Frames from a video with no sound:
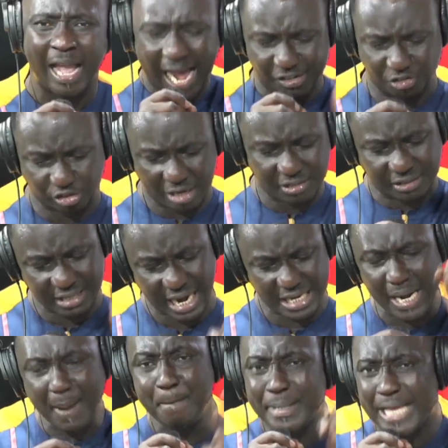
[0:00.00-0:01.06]
And sent to the
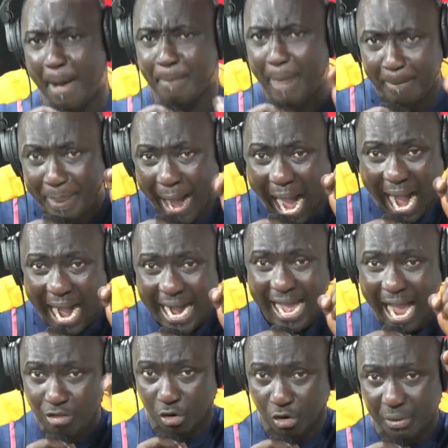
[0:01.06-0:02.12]
new Biababa
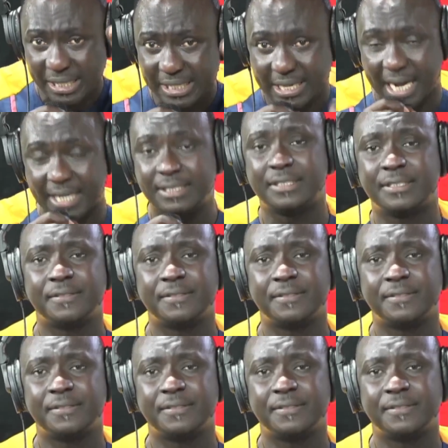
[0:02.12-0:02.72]
and so ready kind.